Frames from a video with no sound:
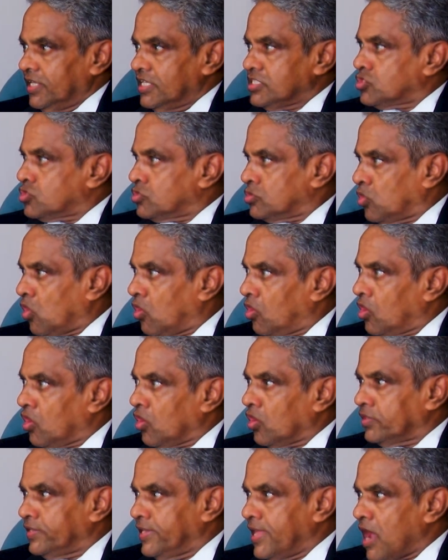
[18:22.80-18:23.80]
Is no
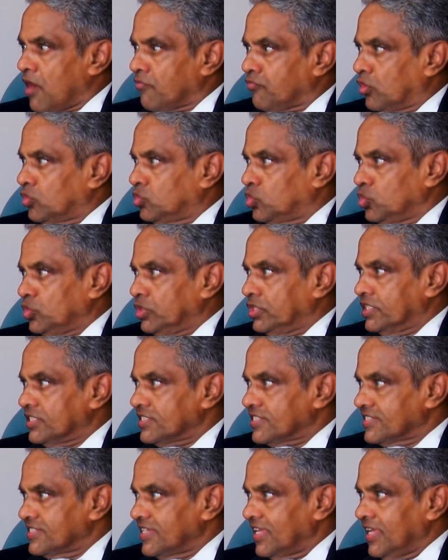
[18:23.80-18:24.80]
longer there for 2
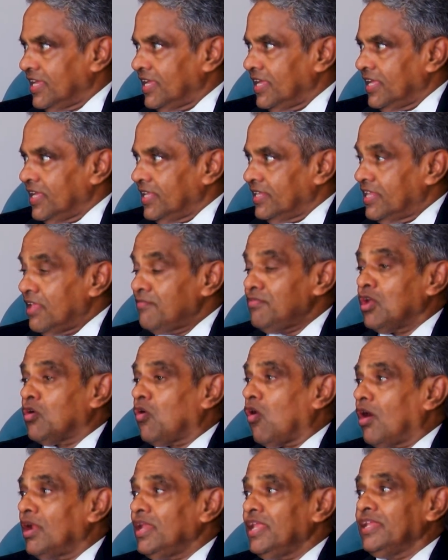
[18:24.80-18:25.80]
years. Then we
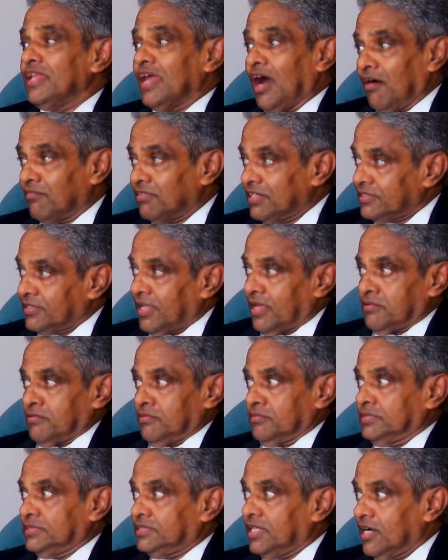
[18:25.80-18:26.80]
call in our
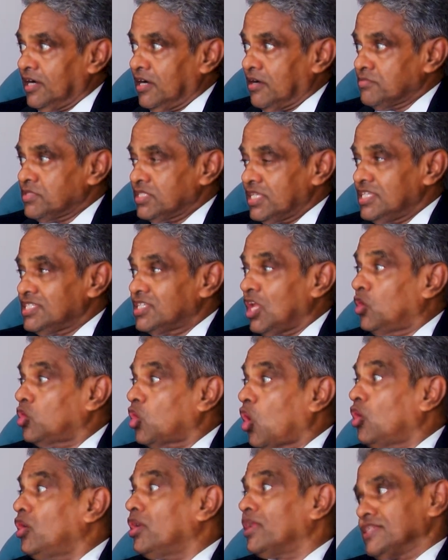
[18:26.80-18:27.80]
terms, he is a
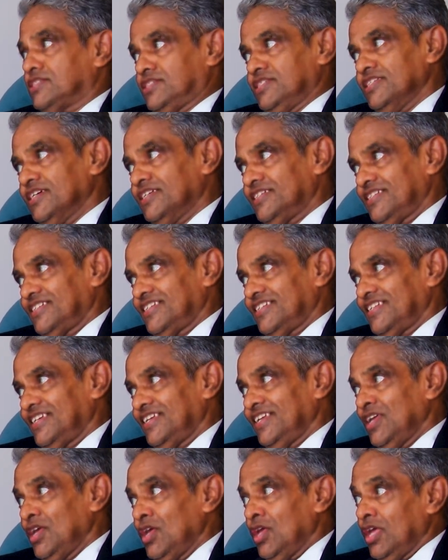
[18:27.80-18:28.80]
non-resident.
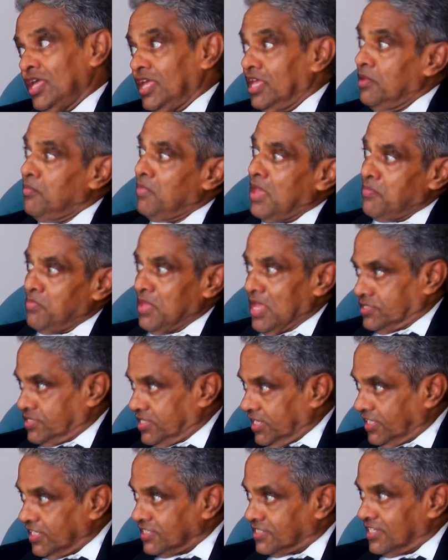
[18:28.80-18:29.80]
He may be a
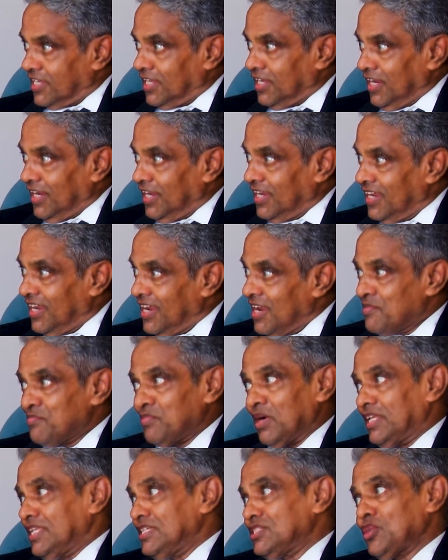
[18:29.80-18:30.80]
citizen,
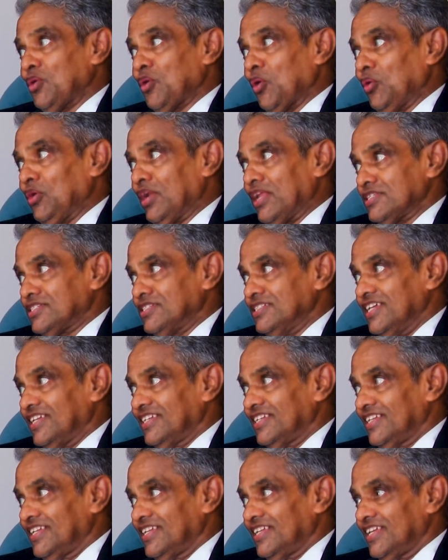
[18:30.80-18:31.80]
but he is a
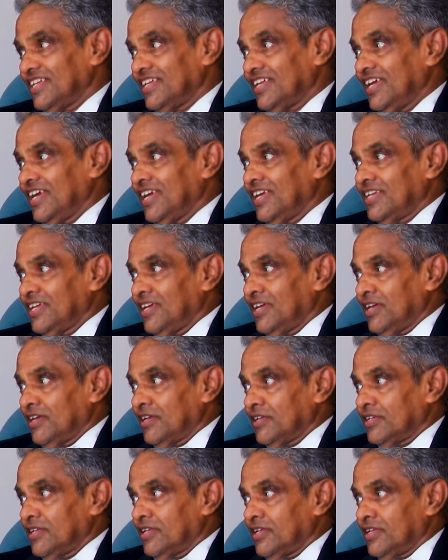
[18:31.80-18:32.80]
non-resident.
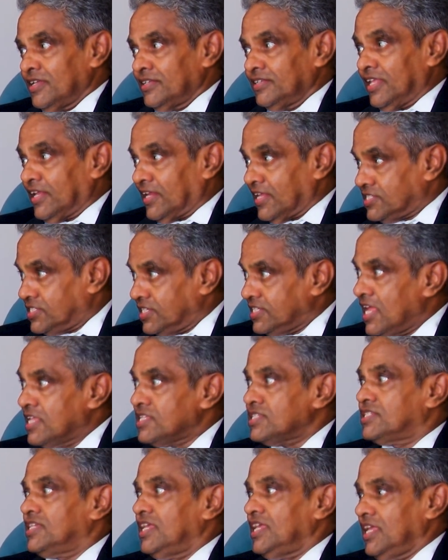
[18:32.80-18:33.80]
The
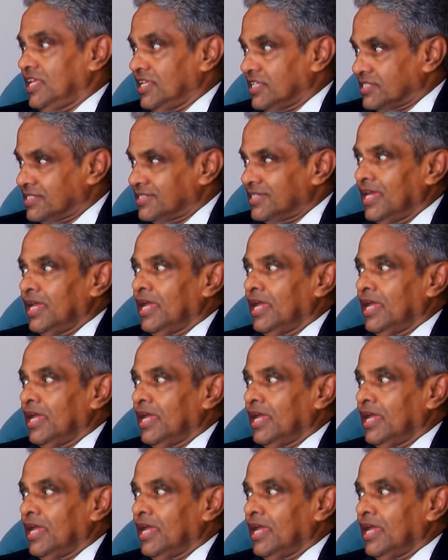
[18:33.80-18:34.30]
residency is